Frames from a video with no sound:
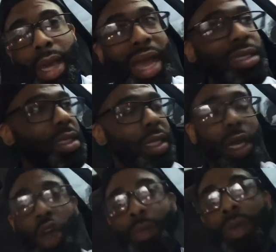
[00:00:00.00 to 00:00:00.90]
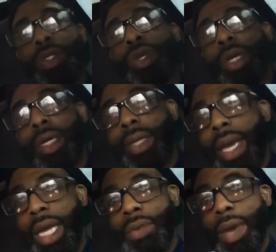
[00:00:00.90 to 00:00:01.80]
guys, listen, I hope you enjoy your
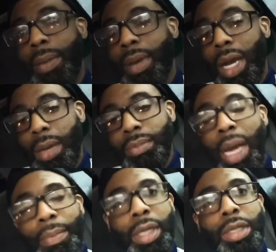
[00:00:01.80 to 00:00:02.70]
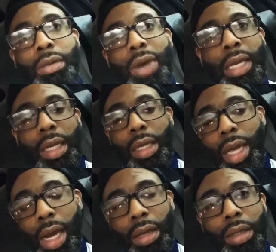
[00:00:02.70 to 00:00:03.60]
day anyway, man. I'm gonna stop ranting
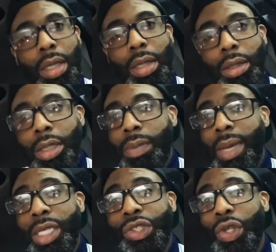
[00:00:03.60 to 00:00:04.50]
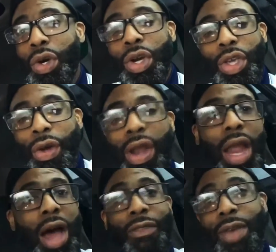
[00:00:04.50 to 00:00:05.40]
now. Just make sure you're
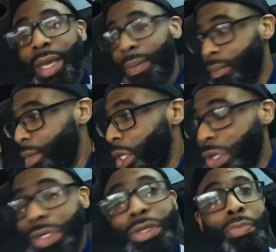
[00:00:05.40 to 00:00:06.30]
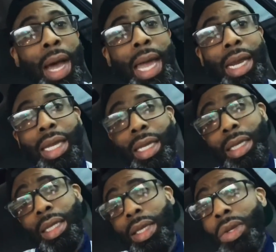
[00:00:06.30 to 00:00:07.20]
laughing, you're
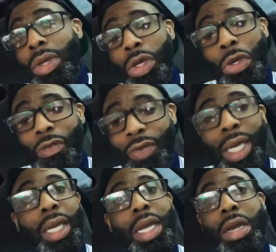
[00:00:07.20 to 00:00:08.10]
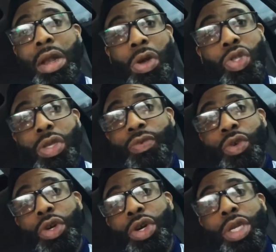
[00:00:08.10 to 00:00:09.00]
smiling, you're thinking loads
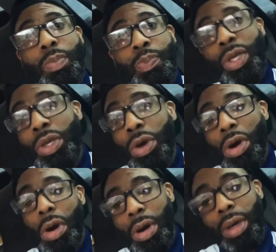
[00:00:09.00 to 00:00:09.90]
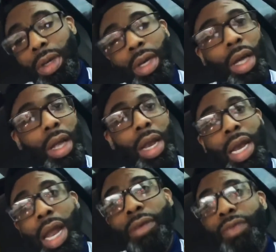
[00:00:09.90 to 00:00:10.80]
of good, pure,
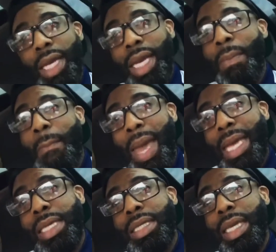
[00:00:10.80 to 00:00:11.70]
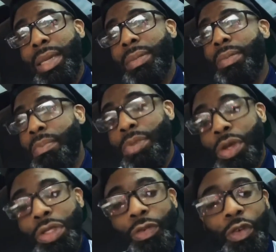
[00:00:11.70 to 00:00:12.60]
lovely, amazing,
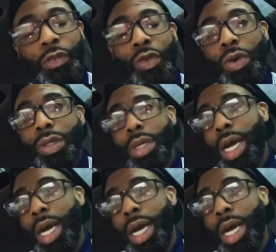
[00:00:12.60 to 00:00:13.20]
beautiful thoughts,